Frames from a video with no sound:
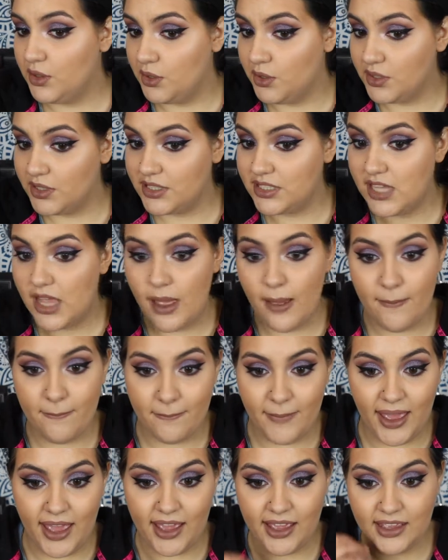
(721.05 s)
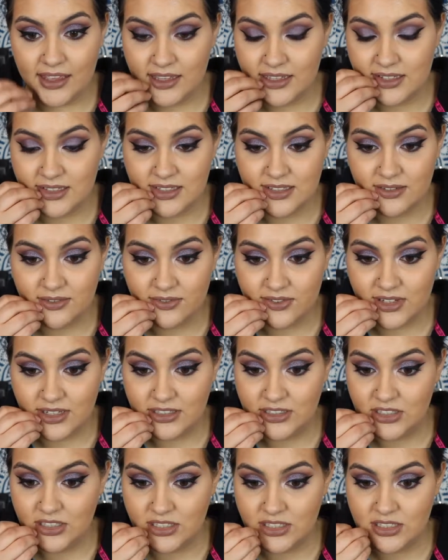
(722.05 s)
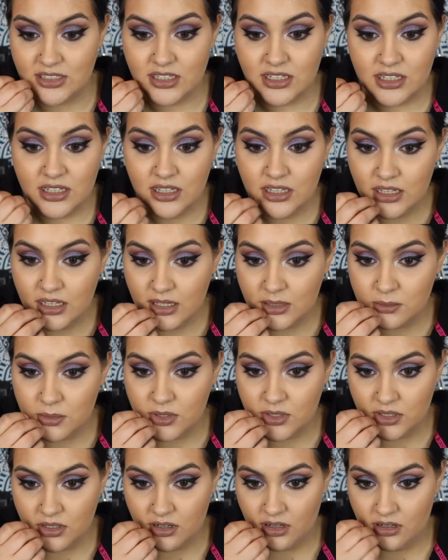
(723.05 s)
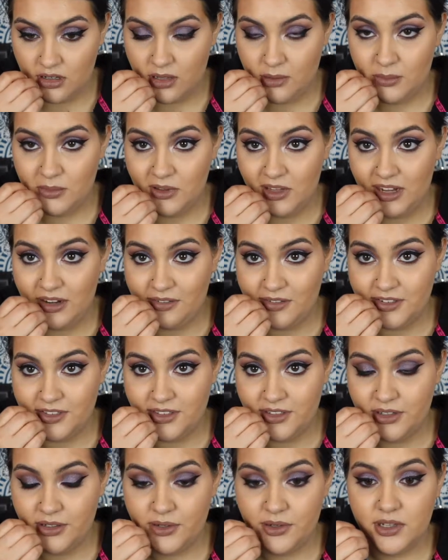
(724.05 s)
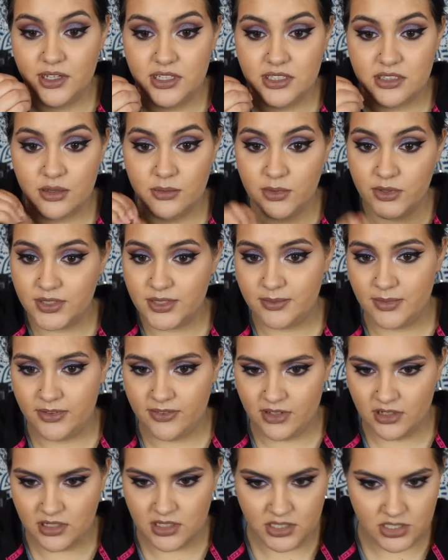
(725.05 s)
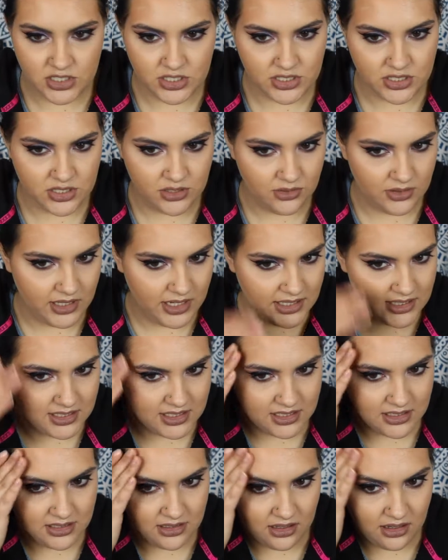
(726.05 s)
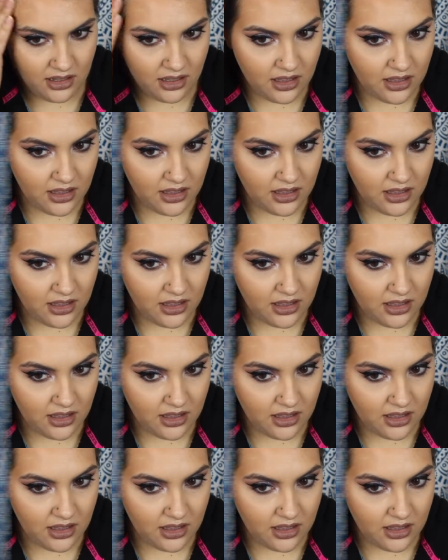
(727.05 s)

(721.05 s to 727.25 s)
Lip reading: looks matte as if I just put it on a couple hours ago. So most of my foundations don't last this long.